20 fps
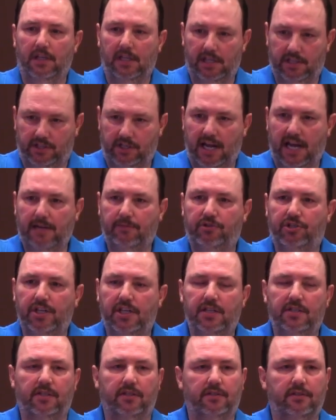His name's
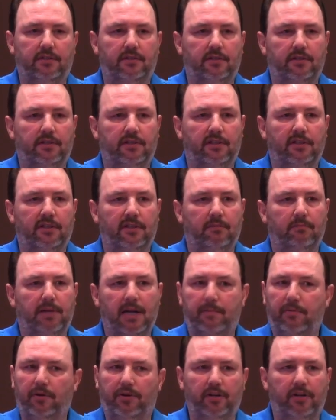Jesus.
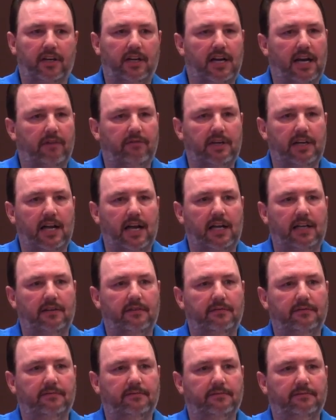People doing it every day.
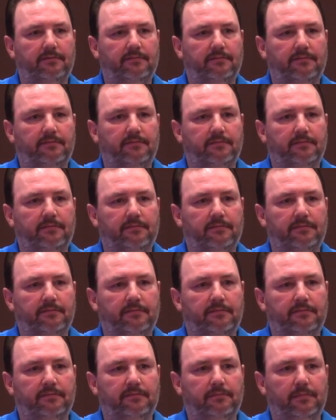
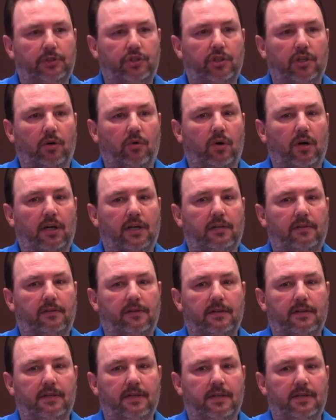But you know what?
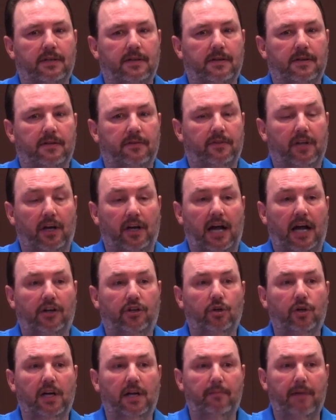They're
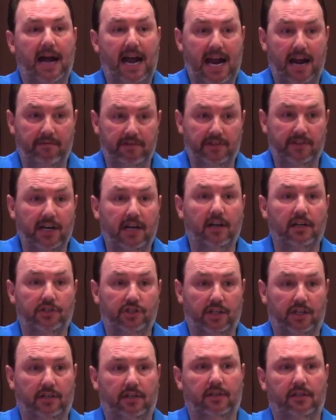not doing it by having their
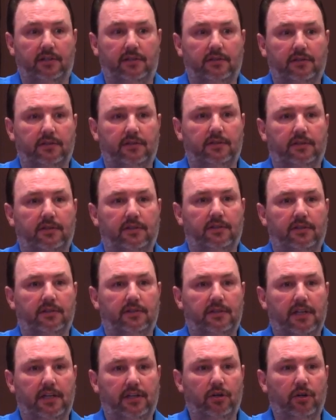agenda.
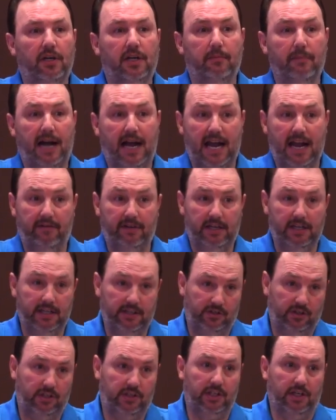They're doing it by having
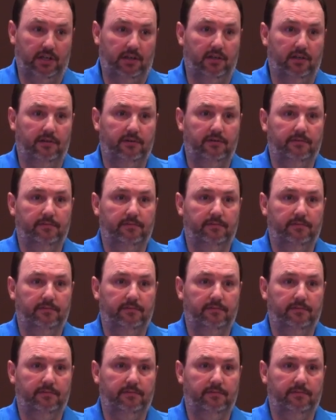His agenda.